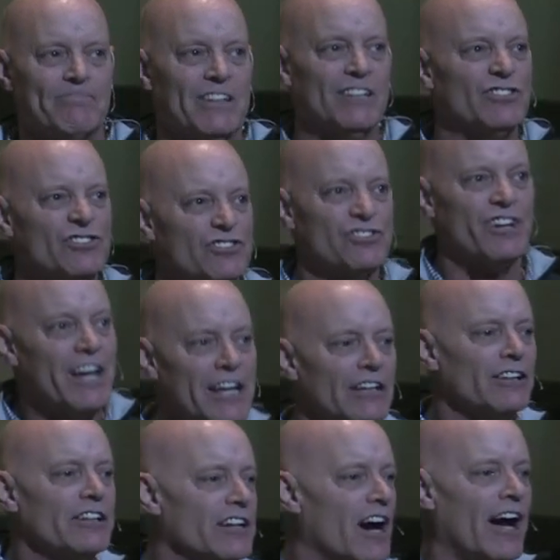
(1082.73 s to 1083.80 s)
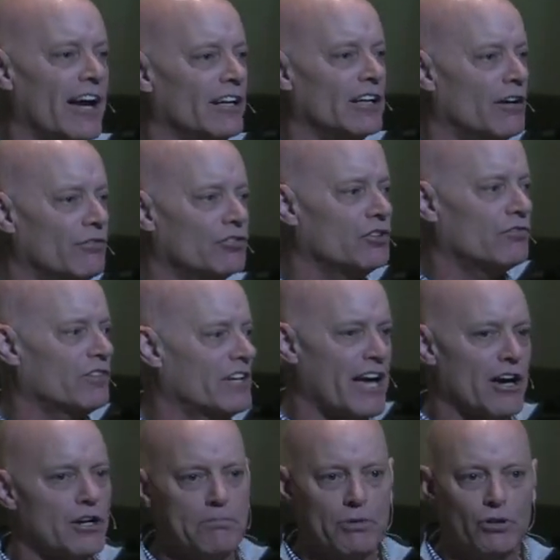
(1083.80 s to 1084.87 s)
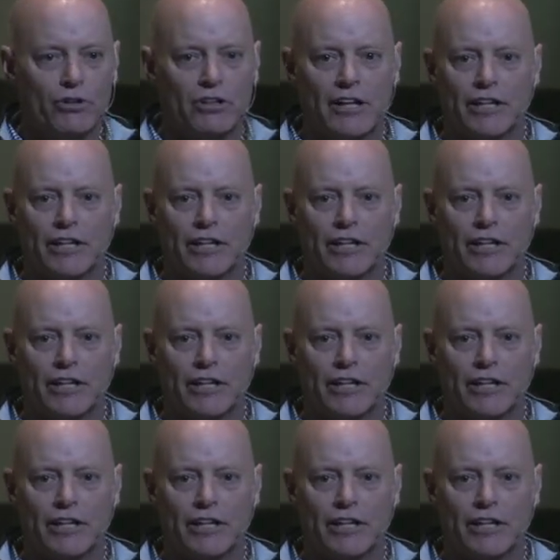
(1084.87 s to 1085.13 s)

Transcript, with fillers: insanely high levels of accountability,